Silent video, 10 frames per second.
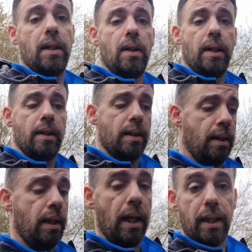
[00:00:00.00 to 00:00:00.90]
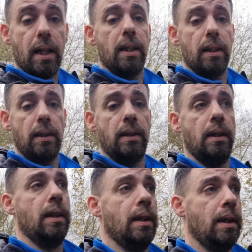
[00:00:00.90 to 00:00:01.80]
lines, and colour.
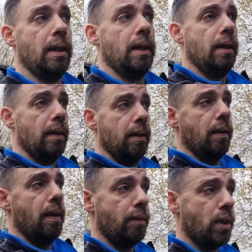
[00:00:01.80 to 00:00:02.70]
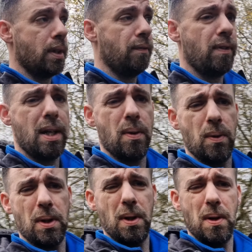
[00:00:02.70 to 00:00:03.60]
I've just
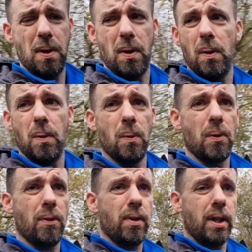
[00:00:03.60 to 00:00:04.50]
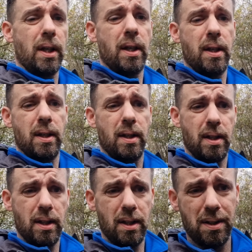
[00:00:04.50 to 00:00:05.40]
found all three.
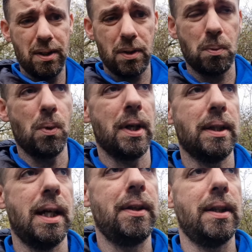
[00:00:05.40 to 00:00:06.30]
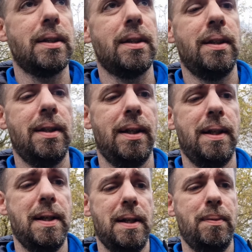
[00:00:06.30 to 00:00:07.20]
Just walking down this.
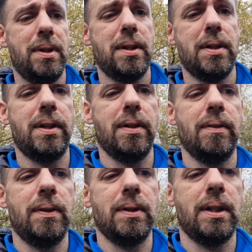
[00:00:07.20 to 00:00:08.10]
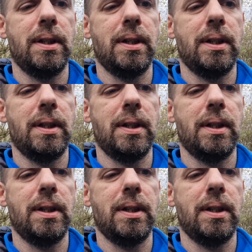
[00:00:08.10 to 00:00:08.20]
Let me just turn you around.